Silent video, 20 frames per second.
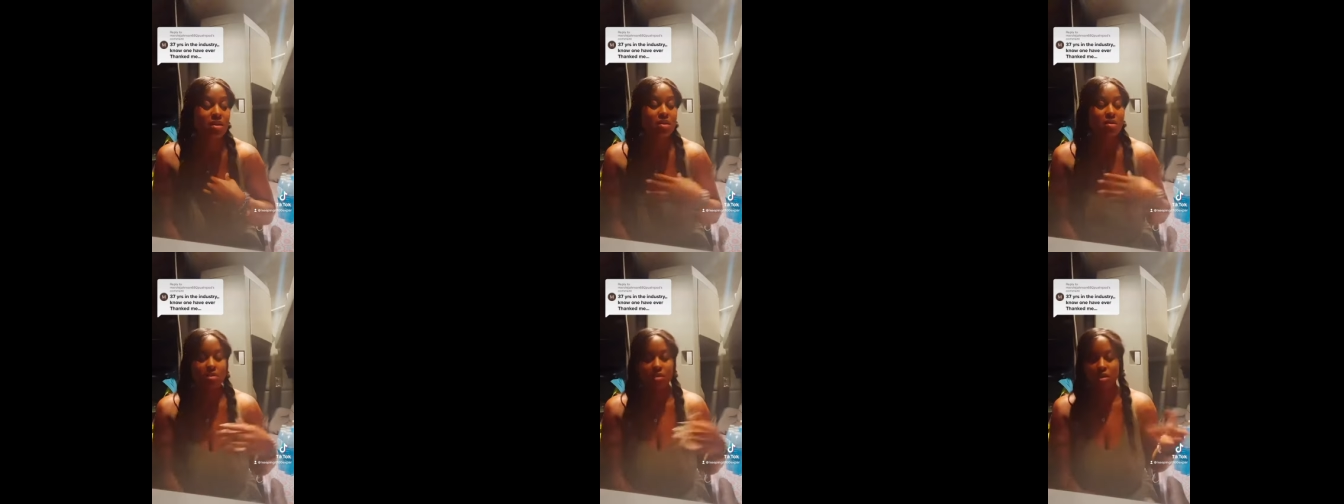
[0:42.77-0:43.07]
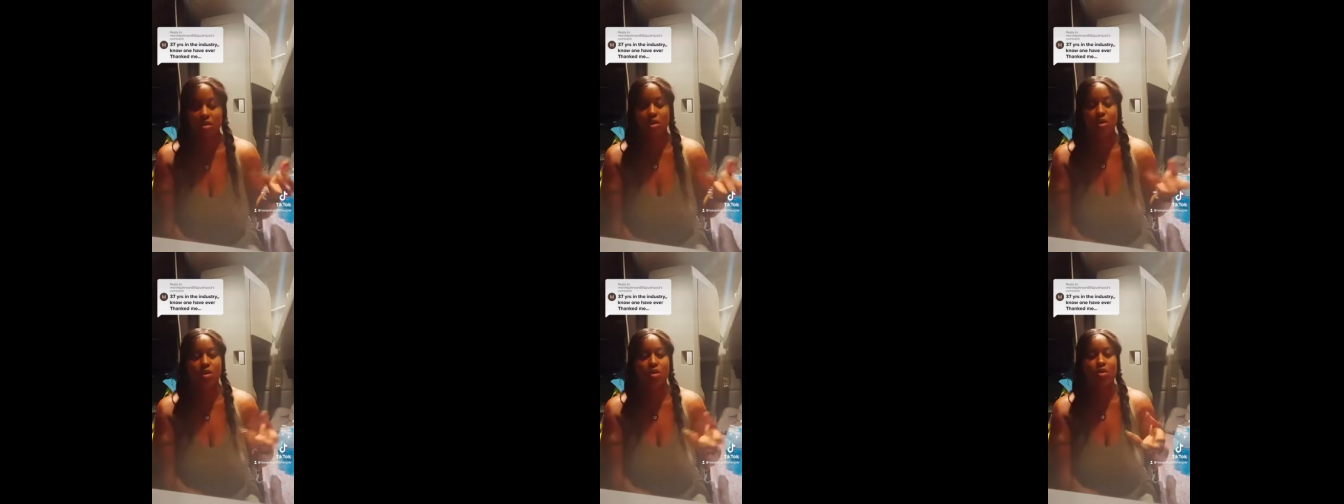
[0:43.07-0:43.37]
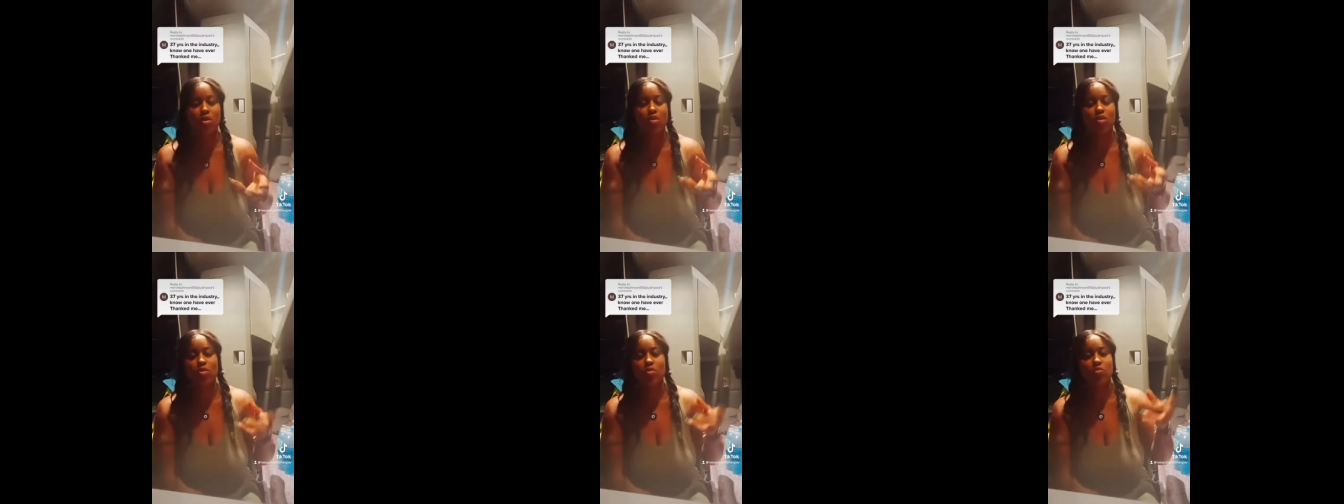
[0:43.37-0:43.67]

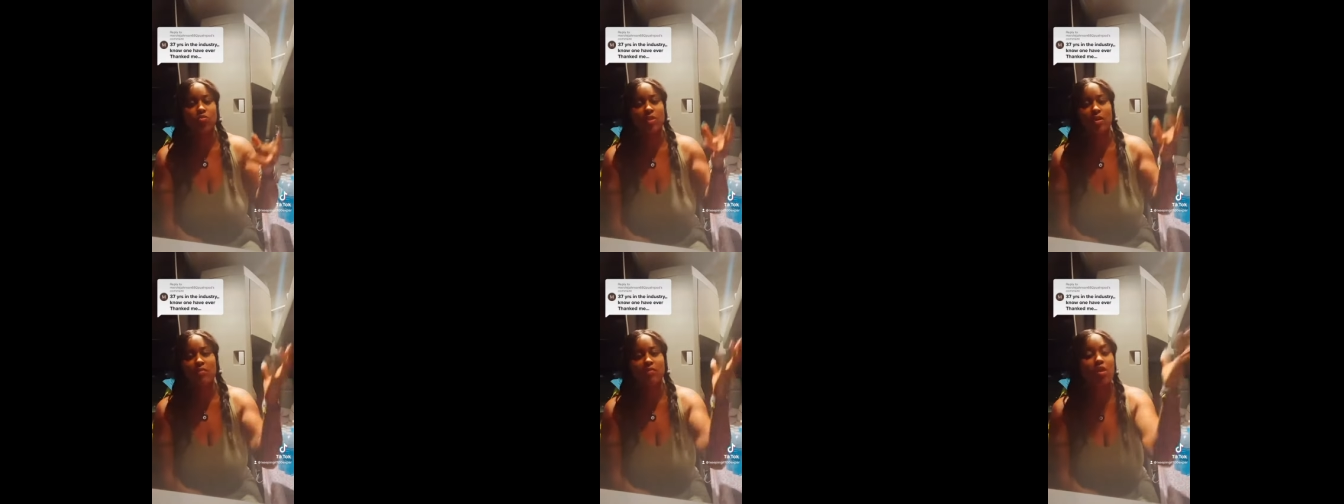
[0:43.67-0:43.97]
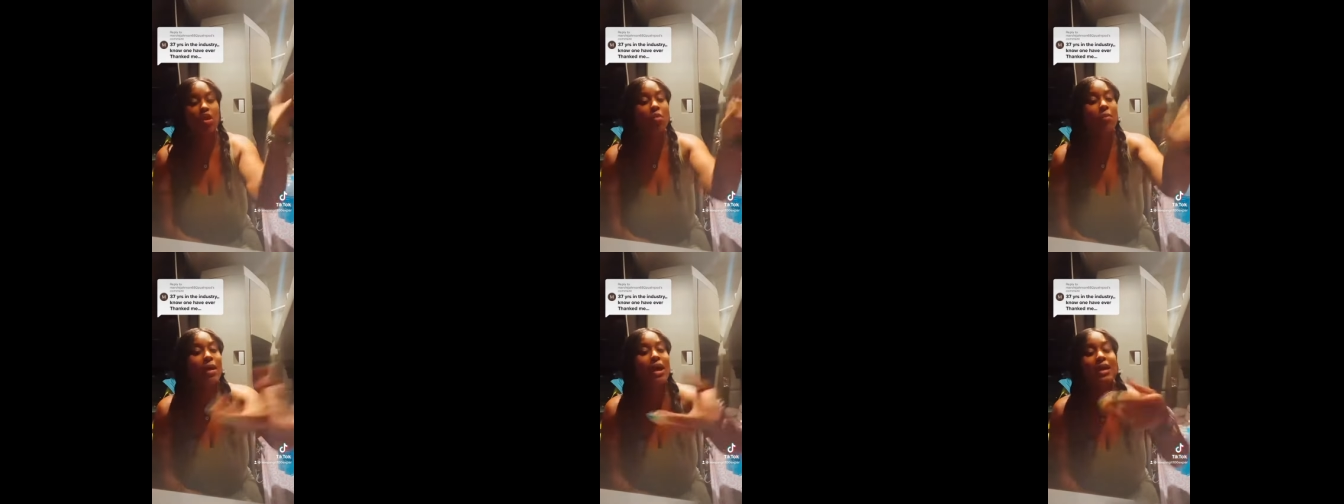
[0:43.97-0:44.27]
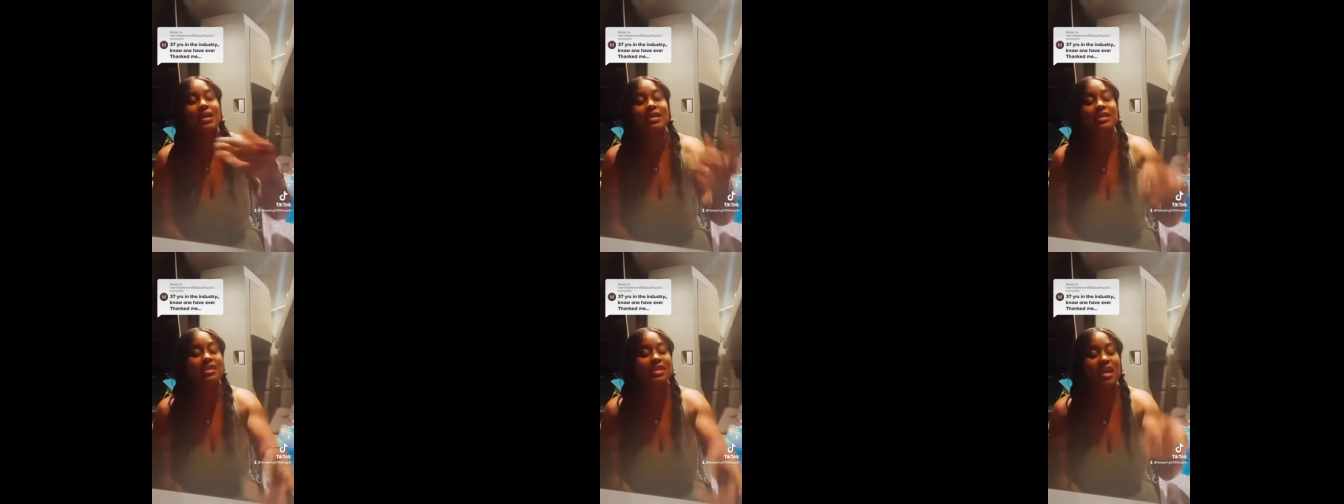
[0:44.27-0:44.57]
So if
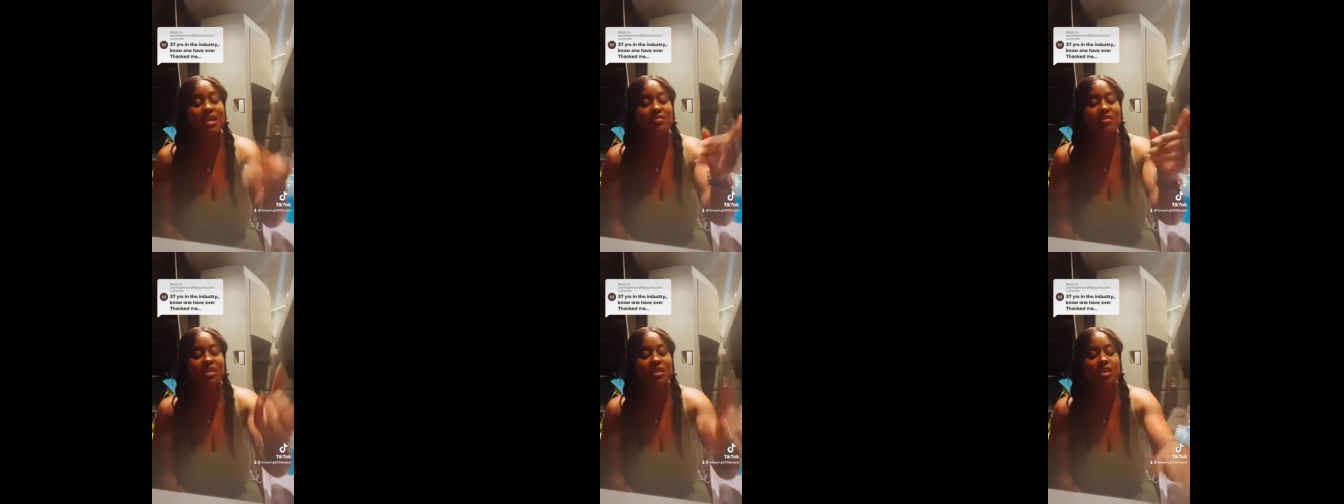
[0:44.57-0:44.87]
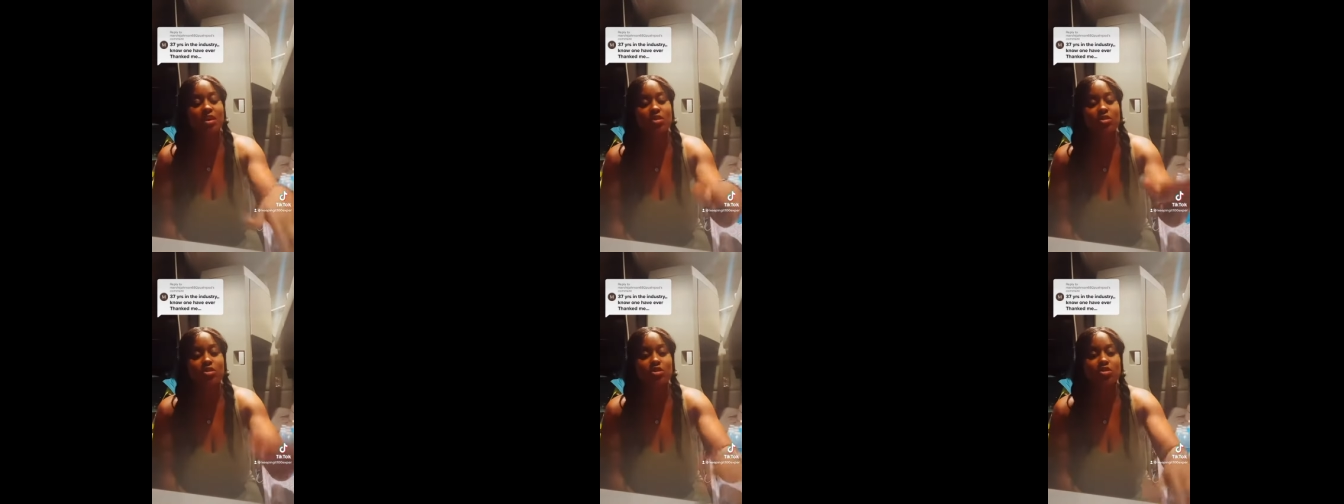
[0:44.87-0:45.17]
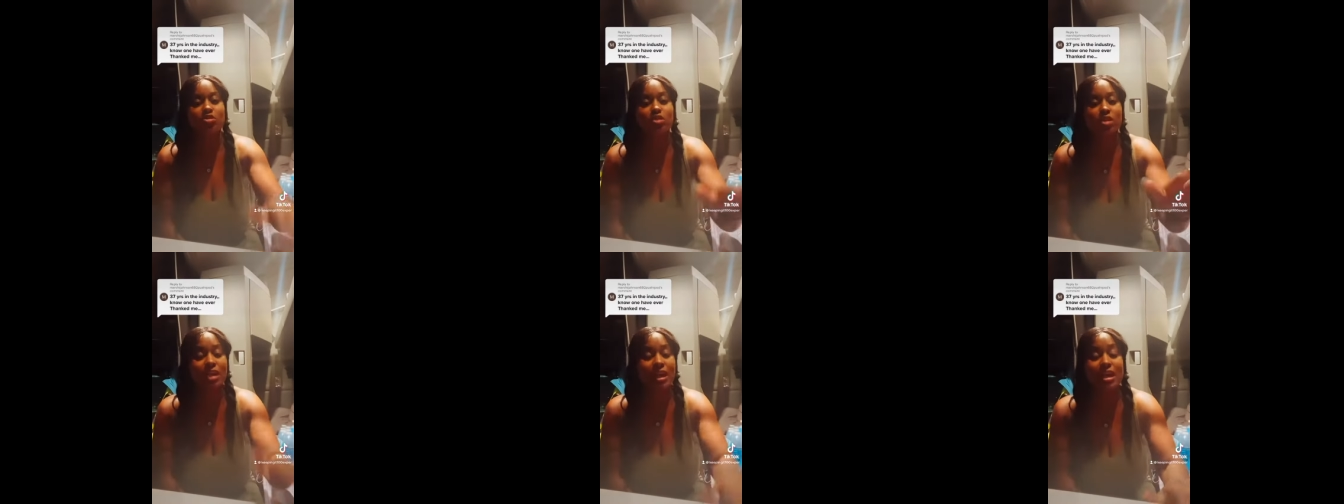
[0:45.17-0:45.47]
nobody's never told
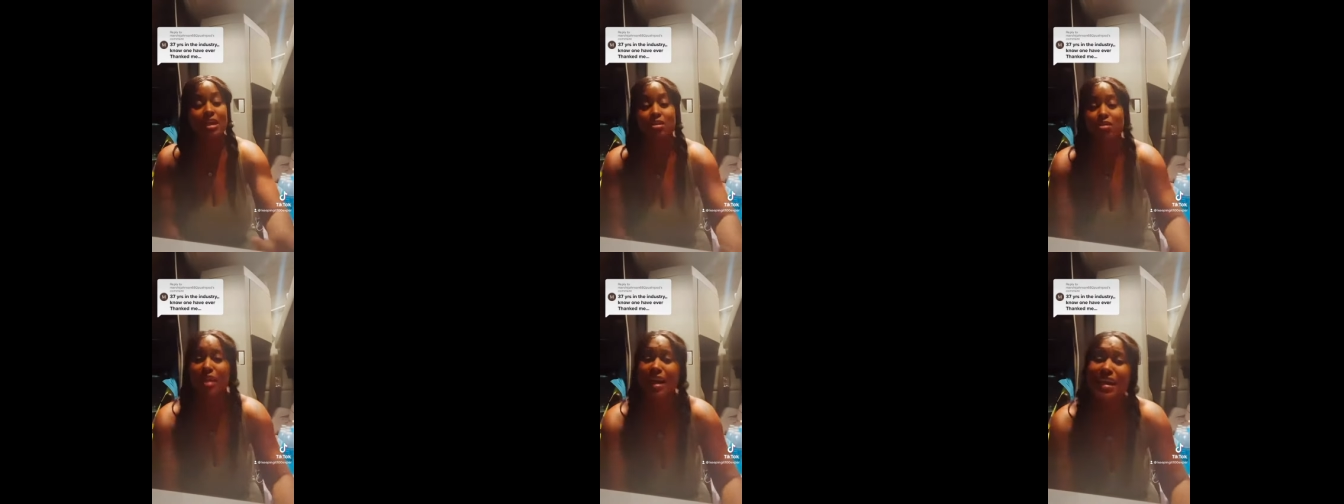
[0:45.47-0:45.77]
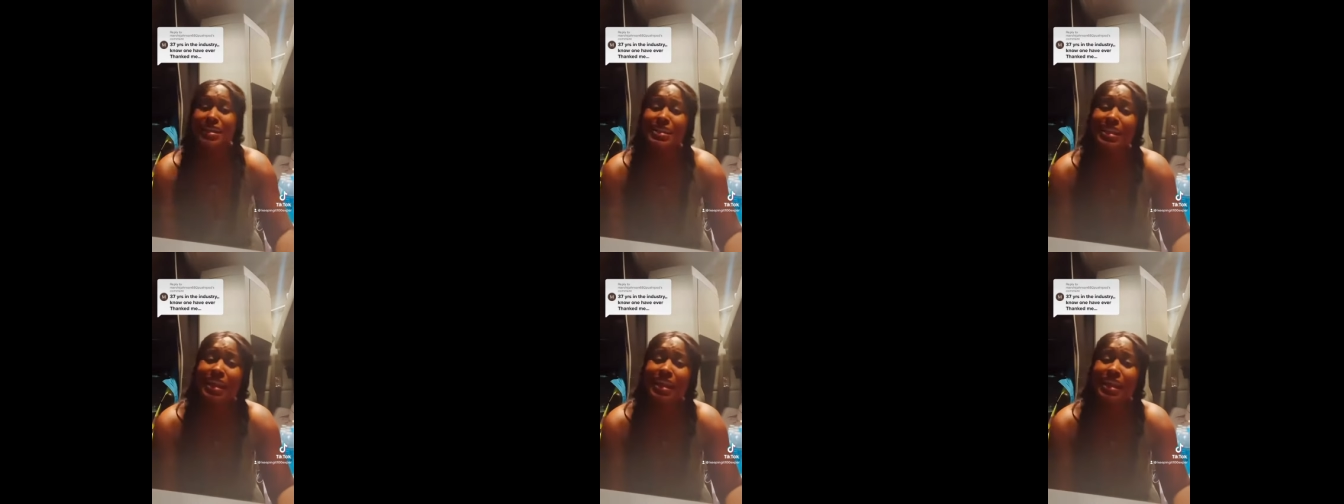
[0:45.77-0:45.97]
you thank you, that's a